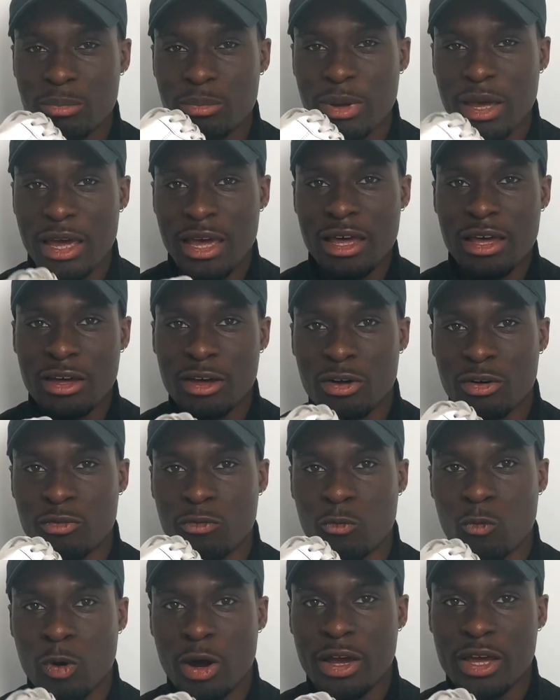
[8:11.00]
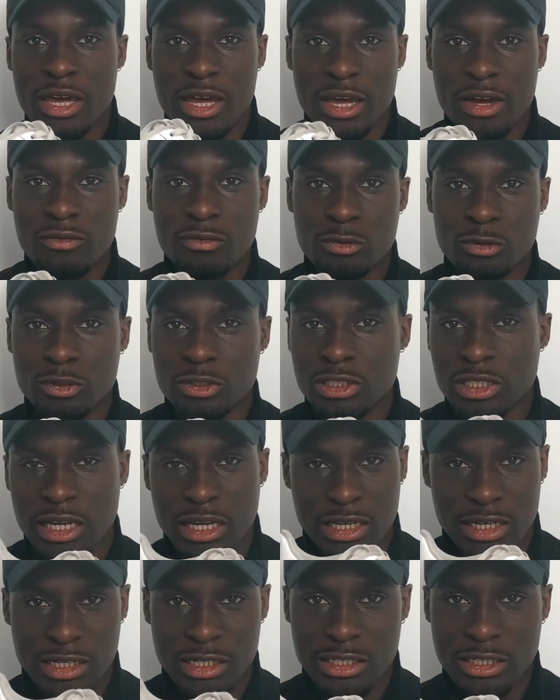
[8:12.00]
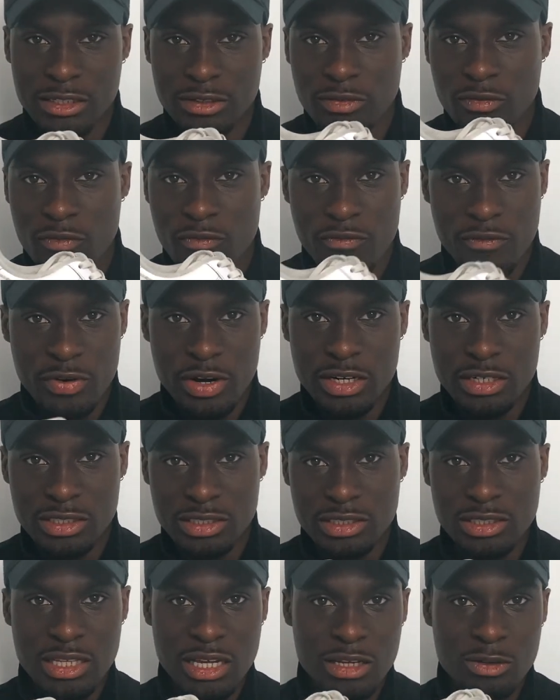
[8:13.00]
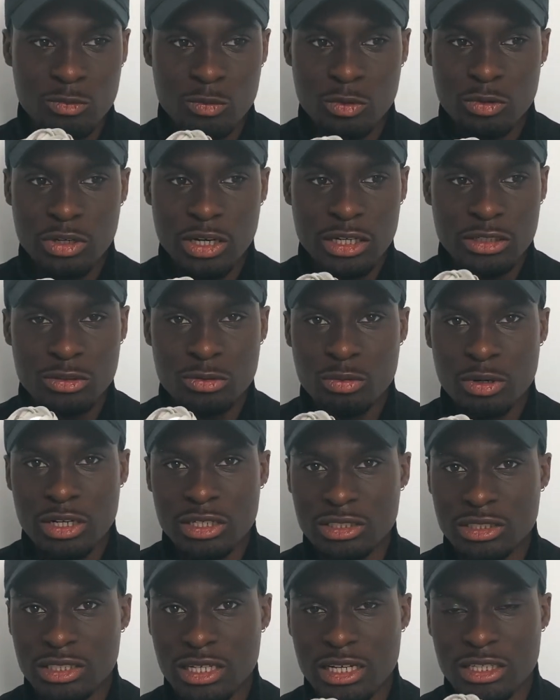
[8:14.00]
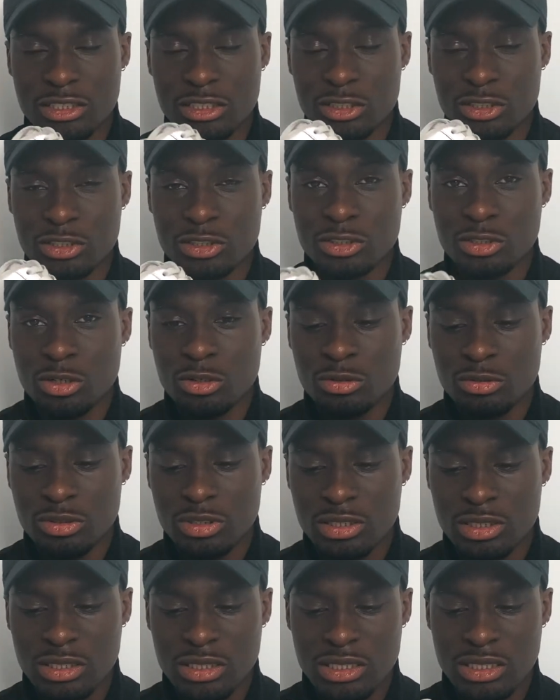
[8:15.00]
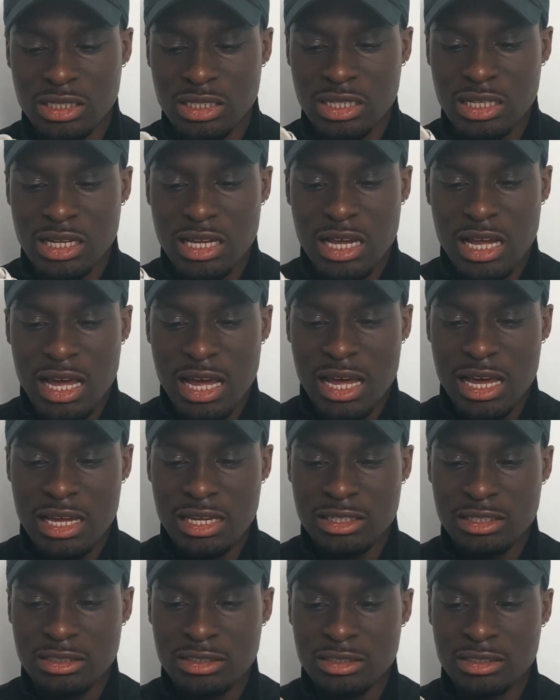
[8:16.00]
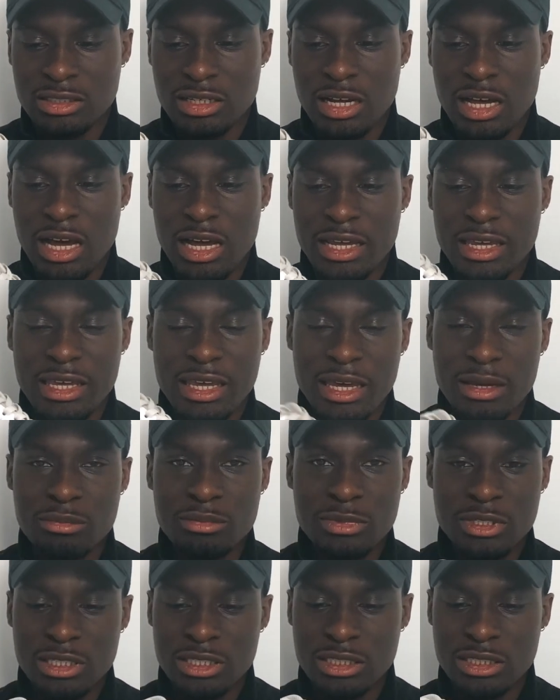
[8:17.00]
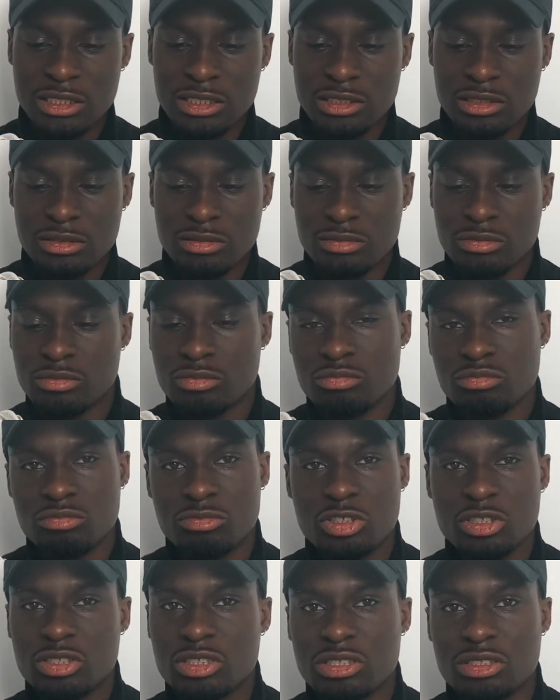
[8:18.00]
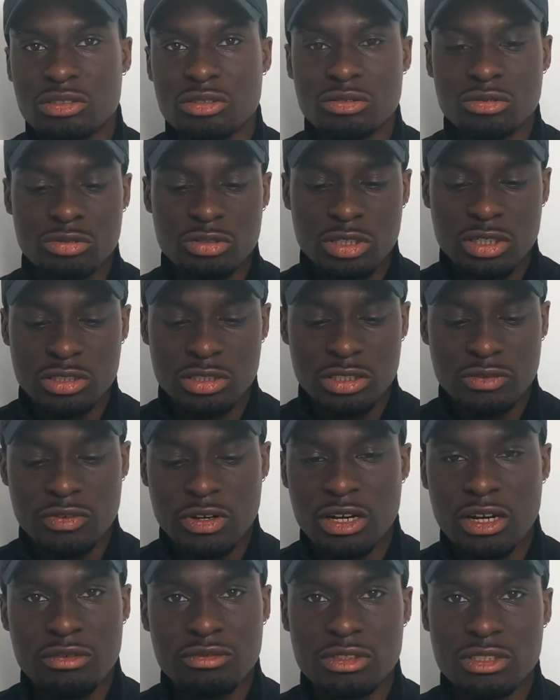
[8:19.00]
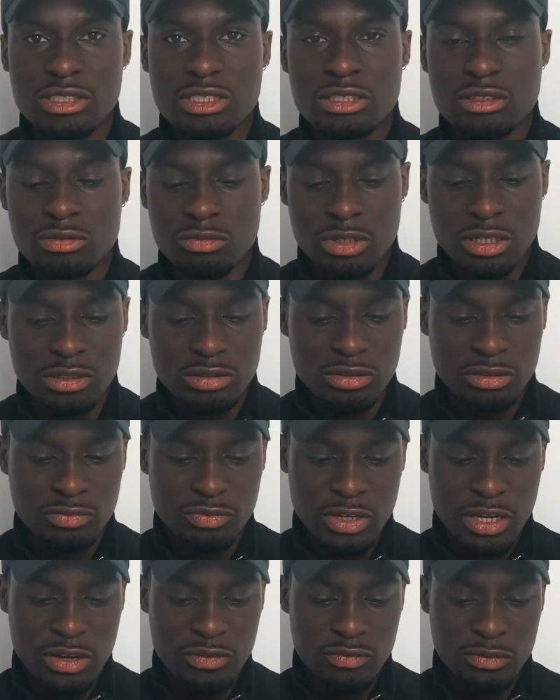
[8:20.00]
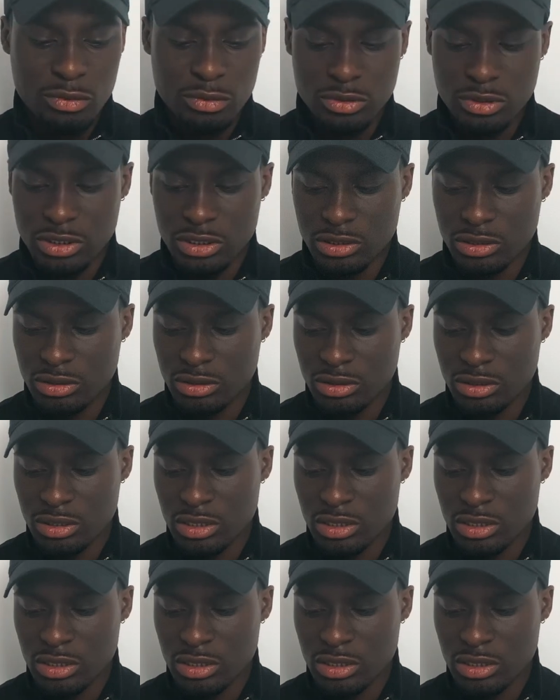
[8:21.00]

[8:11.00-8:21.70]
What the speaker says: pair of white Air Forces, like clean, fresh, that I'd worn like twice, that I just sold. And I kept these just as an alternative. I love the silhouette of Air Forces,